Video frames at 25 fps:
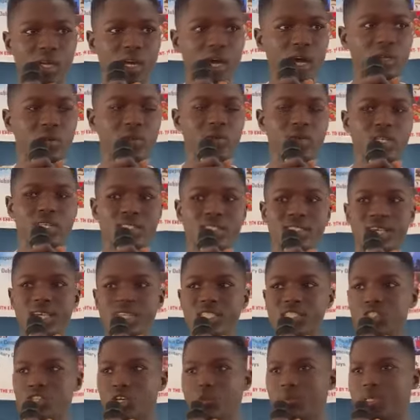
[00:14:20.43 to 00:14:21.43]
and other
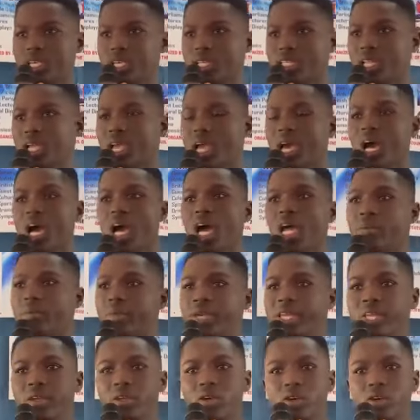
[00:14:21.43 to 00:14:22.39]
science subjects, and many